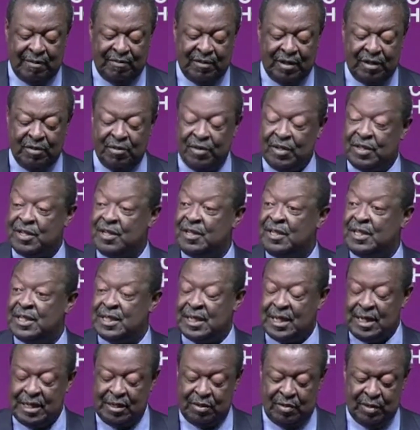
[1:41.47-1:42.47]
have enriched
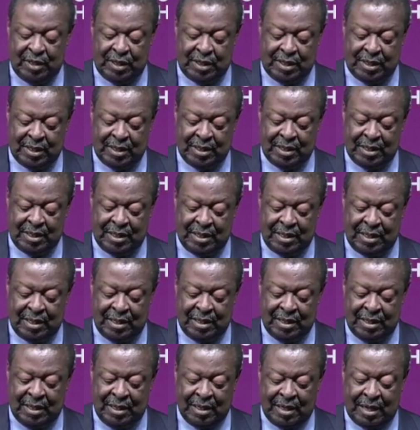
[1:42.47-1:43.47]
this
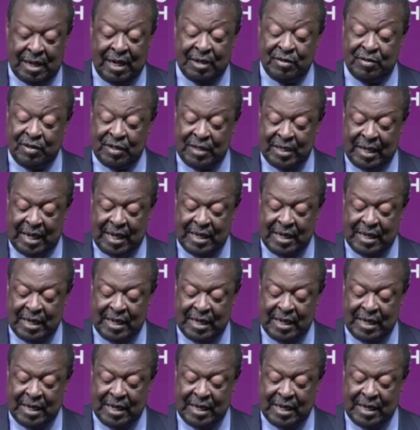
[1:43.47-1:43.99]
country's